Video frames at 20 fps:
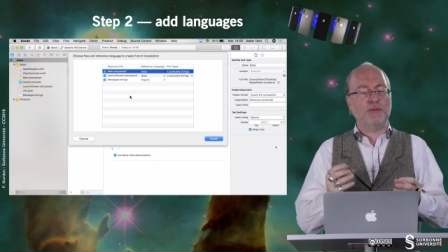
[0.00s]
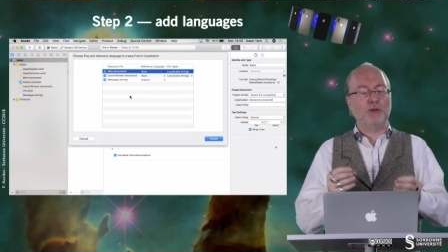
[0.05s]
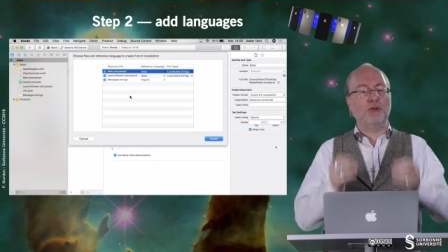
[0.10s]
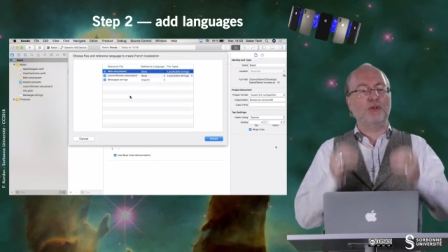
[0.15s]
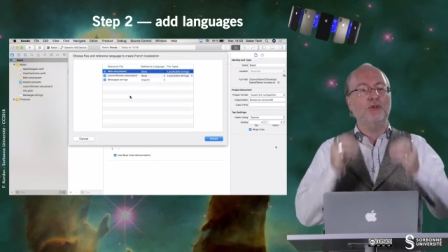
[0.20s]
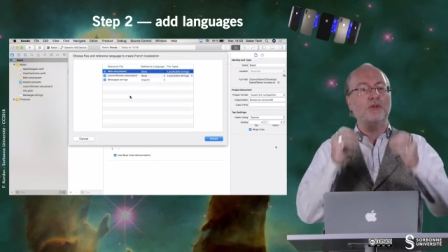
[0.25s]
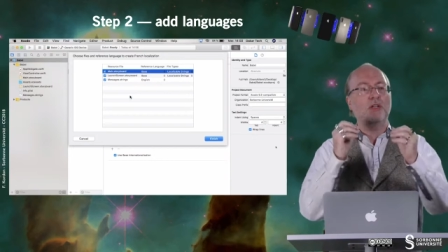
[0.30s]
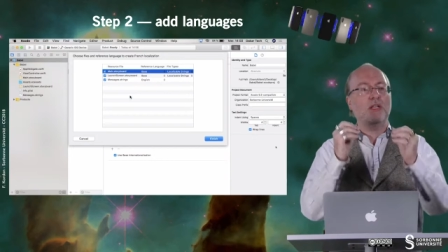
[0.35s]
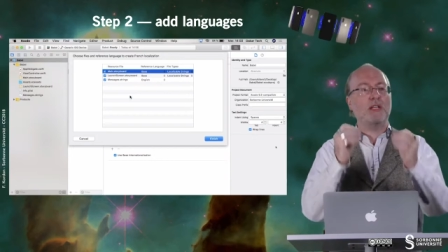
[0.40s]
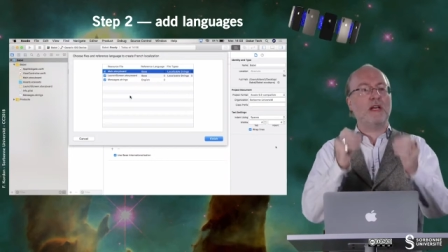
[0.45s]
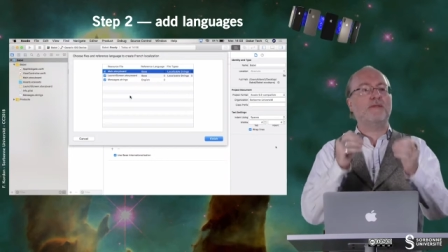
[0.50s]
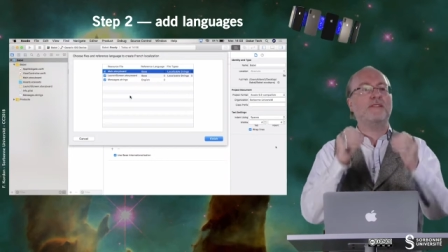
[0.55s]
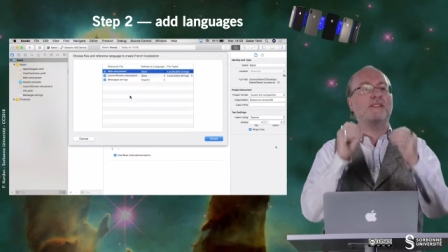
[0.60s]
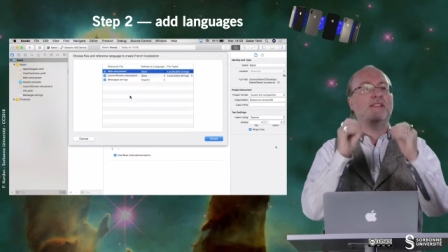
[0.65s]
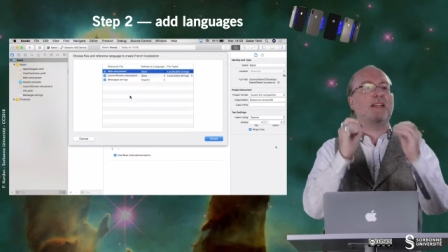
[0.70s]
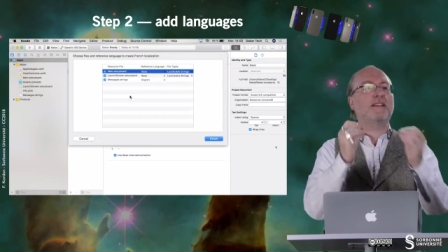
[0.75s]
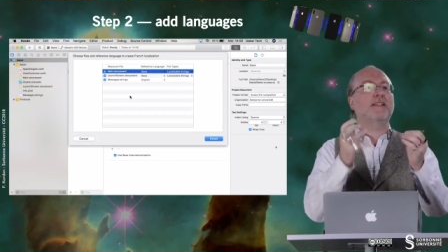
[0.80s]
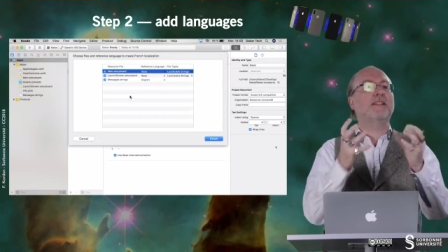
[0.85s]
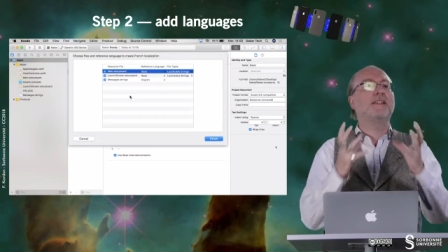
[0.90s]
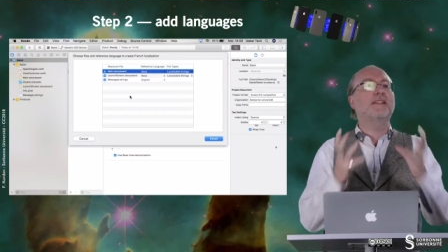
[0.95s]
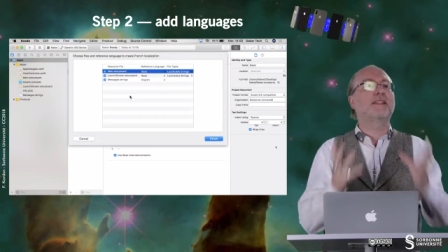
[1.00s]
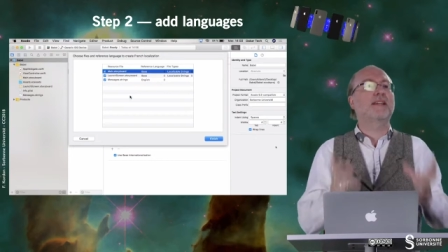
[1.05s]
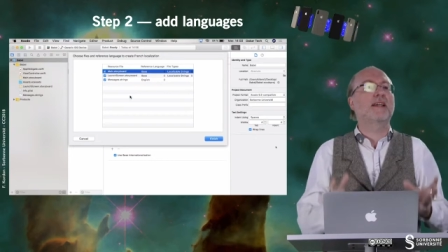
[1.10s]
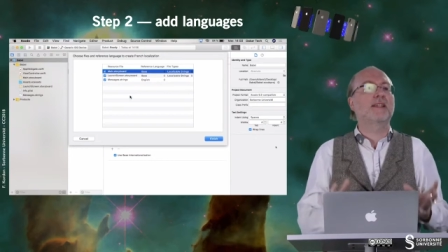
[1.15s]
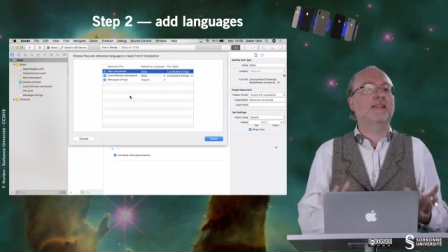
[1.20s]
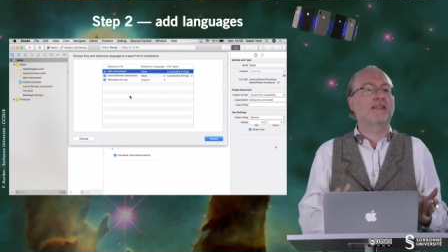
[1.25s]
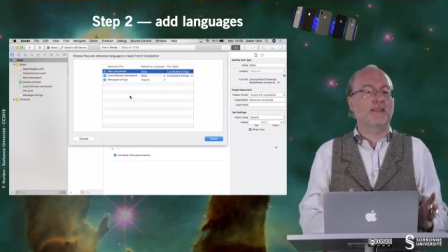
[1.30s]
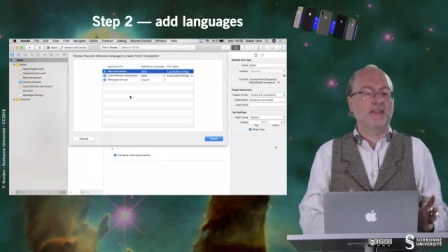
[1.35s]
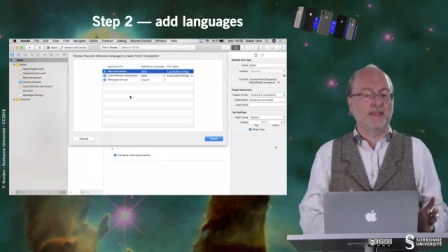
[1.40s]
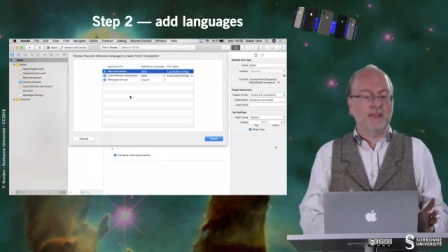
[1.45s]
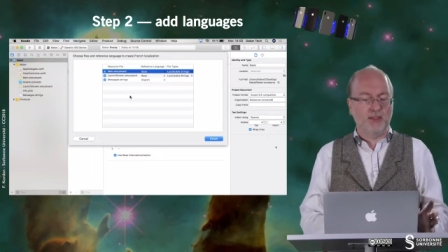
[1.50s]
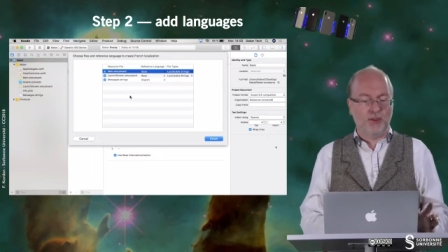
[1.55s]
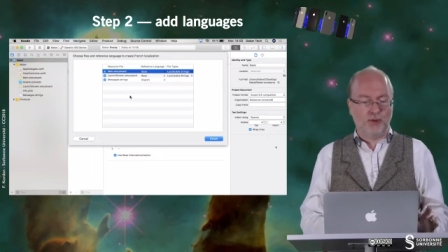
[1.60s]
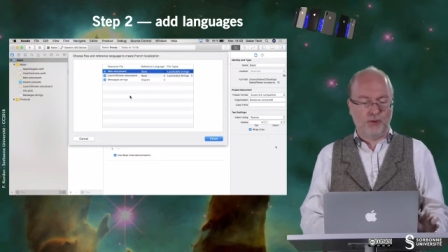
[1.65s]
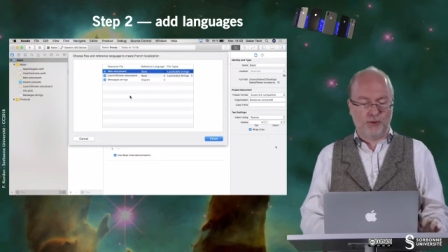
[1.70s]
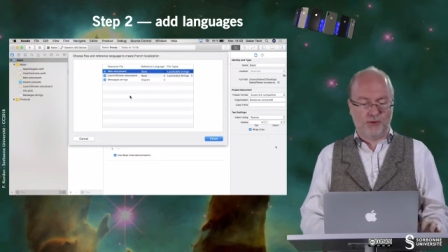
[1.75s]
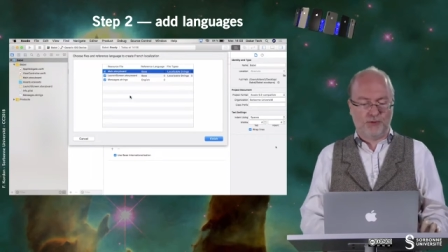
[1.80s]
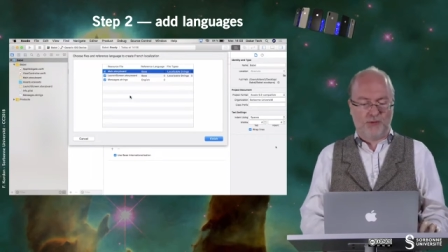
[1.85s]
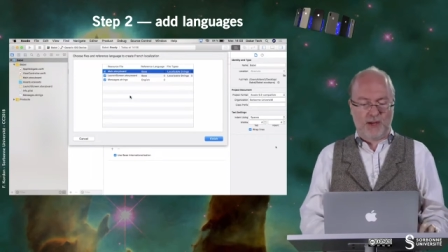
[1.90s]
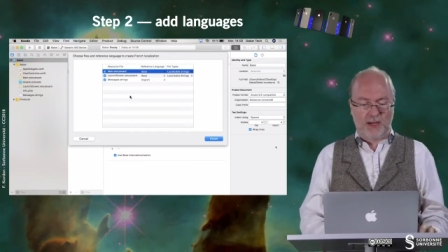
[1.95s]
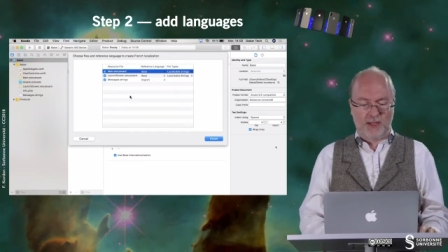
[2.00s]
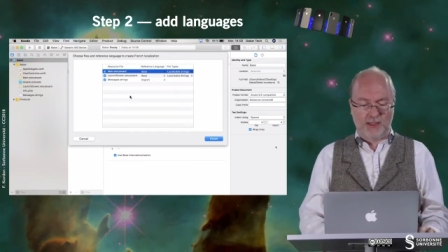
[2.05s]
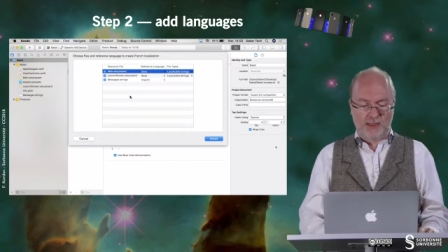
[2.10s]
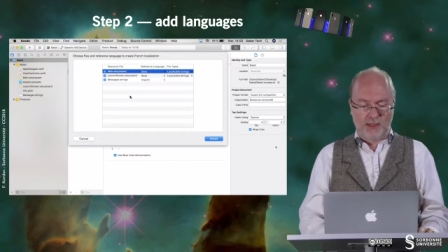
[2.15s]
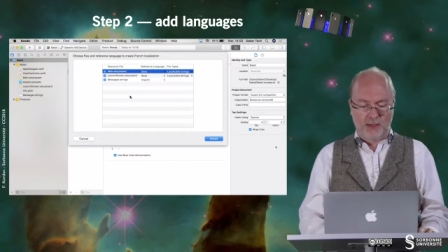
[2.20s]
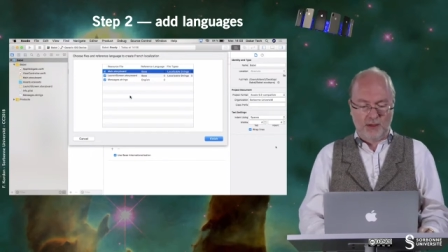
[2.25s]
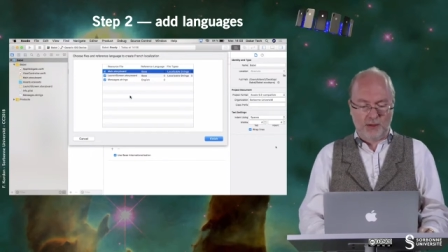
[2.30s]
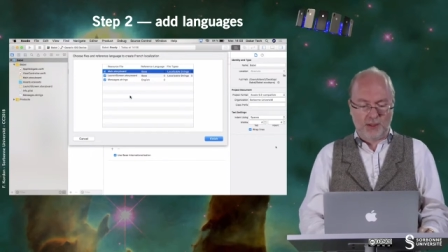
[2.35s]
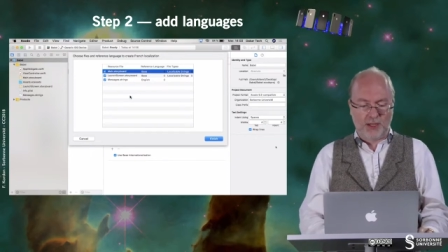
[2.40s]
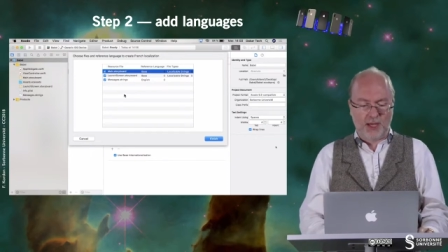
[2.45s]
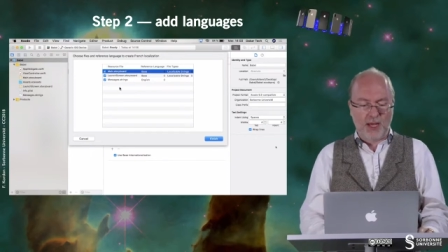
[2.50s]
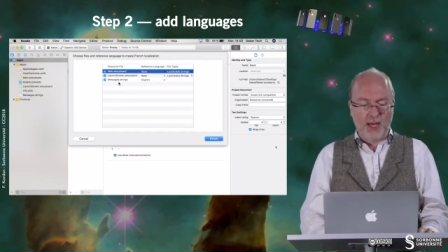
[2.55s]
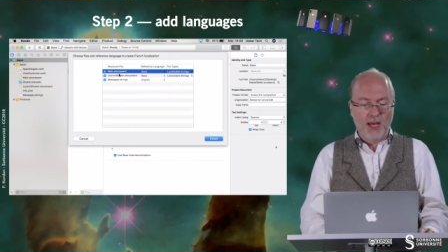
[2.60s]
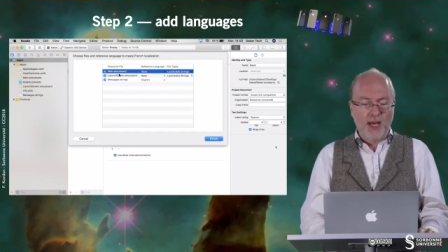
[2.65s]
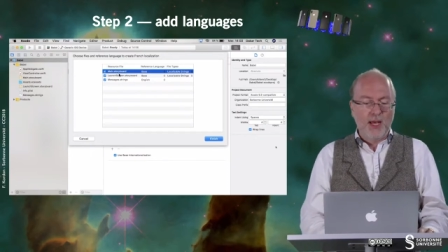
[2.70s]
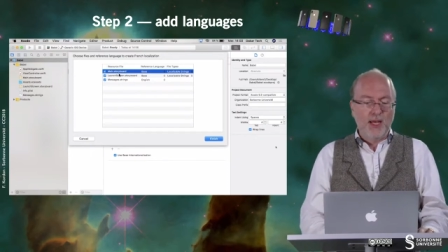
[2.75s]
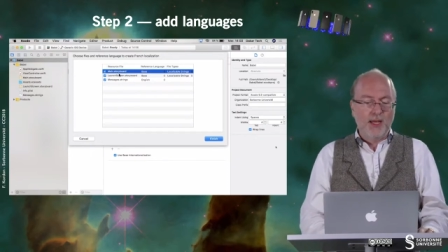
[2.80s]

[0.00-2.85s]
because you can have static text in those files. Okay?